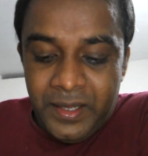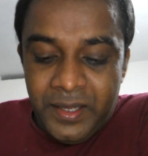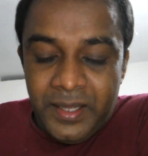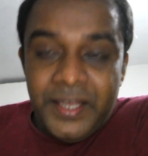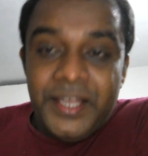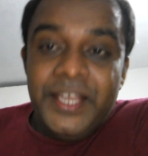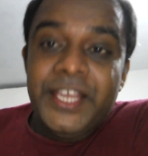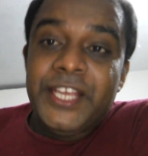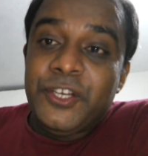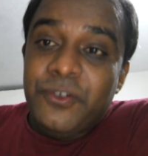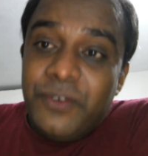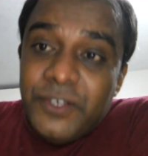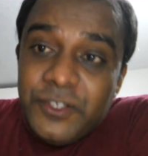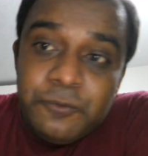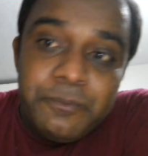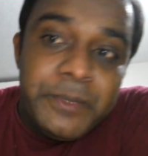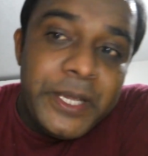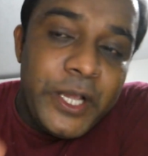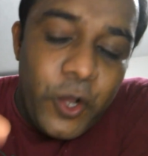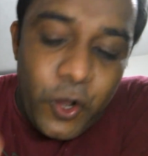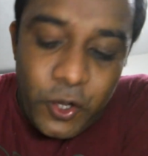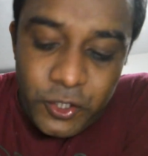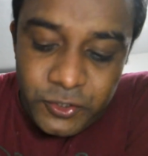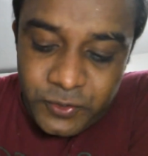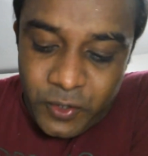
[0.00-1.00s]
It was
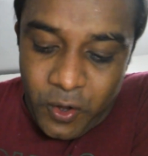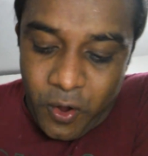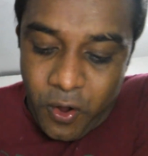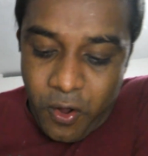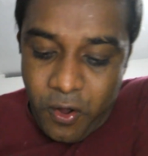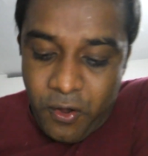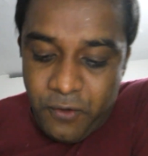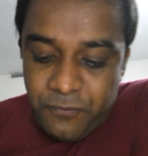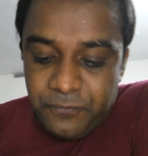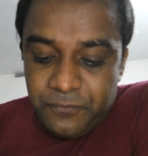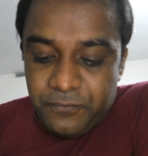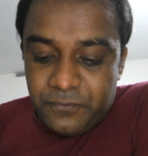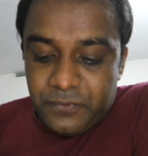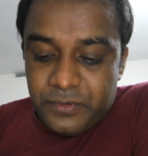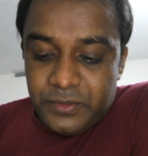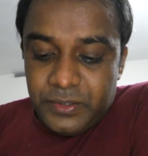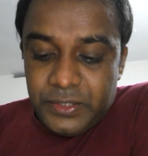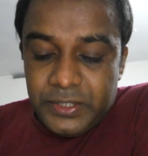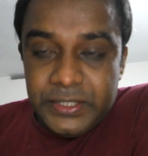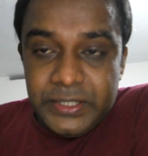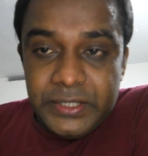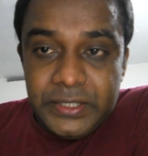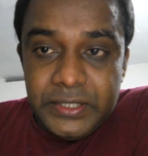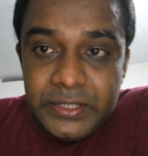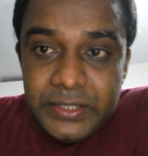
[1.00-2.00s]
because of
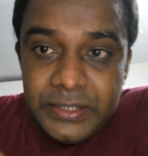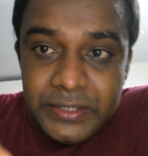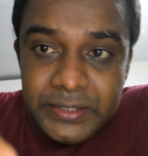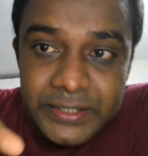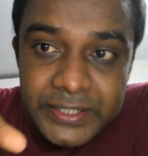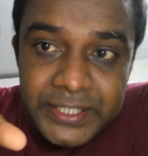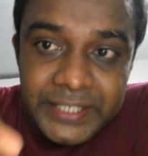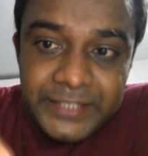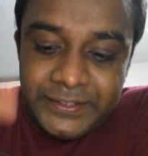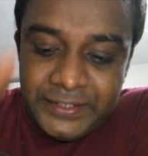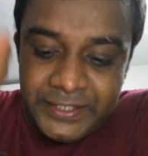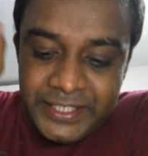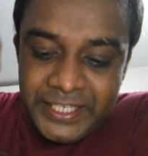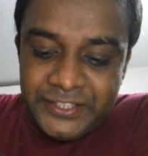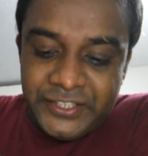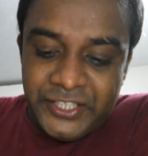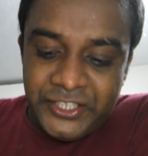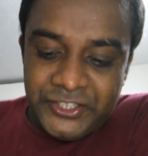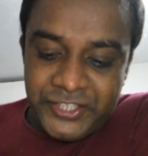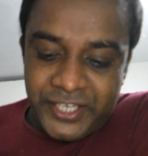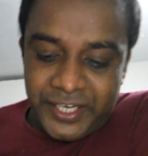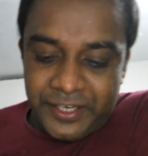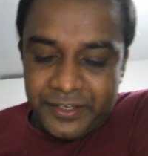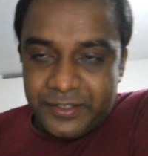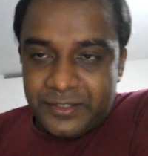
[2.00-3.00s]
this
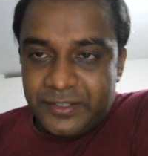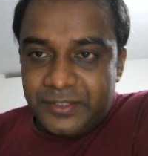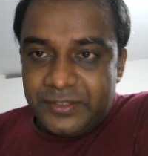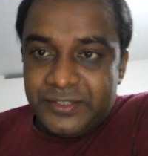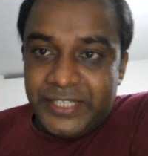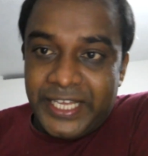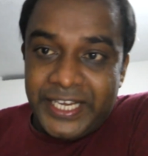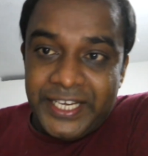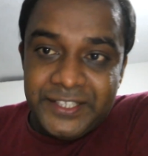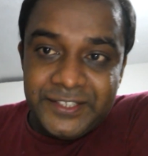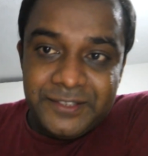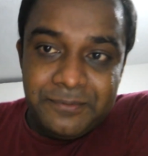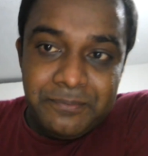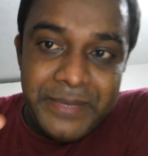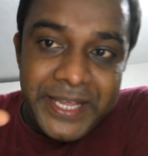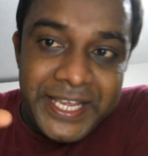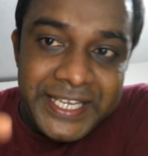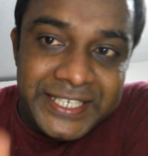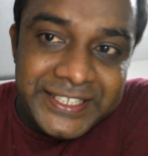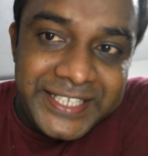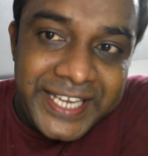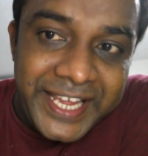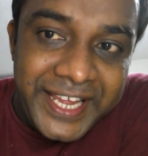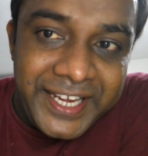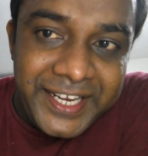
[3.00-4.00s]
decision that is
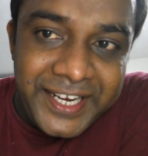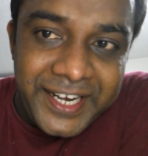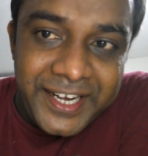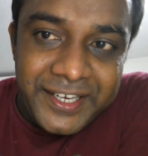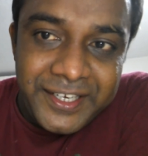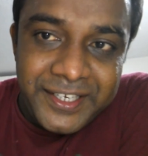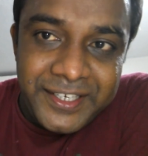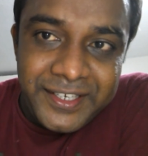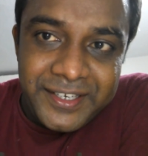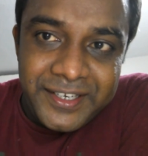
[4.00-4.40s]
being taken